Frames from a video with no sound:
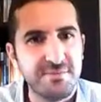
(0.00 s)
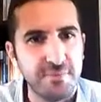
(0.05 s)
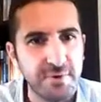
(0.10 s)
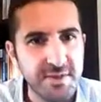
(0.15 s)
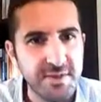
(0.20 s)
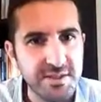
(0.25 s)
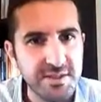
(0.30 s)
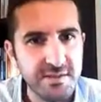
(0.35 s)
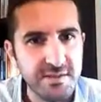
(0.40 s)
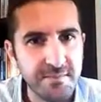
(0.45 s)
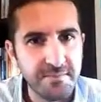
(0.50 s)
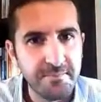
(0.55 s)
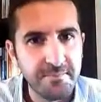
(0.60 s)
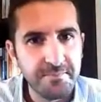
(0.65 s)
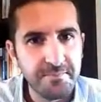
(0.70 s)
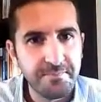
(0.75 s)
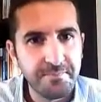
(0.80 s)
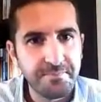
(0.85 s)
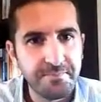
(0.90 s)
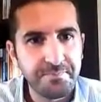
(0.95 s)
voice.
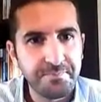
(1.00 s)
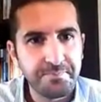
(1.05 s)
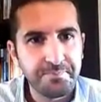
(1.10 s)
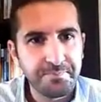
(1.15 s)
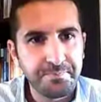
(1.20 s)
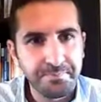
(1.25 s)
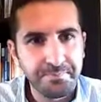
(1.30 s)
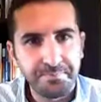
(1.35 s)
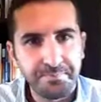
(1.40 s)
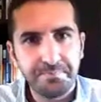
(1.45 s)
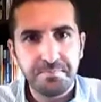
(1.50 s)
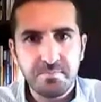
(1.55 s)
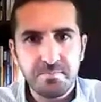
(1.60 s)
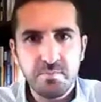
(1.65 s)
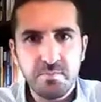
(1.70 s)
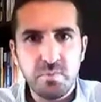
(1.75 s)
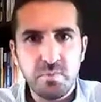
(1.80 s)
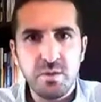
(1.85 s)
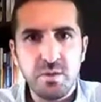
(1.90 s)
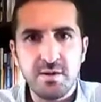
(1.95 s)

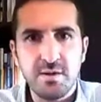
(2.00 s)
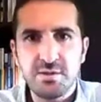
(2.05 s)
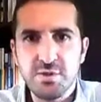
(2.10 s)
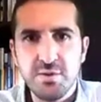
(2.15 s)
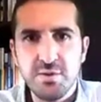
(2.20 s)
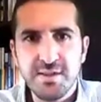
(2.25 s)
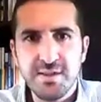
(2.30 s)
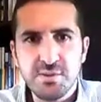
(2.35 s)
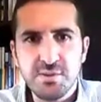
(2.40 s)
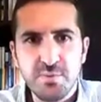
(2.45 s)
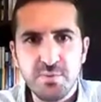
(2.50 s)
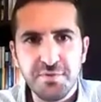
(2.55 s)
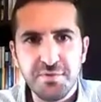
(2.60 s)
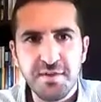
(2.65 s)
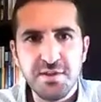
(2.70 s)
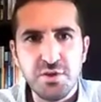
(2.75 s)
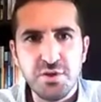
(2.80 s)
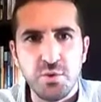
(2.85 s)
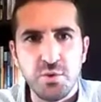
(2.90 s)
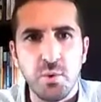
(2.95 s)
So that's what they
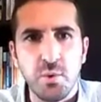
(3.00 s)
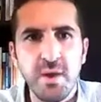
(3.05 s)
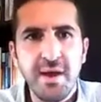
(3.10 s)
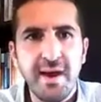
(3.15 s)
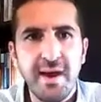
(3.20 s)
do.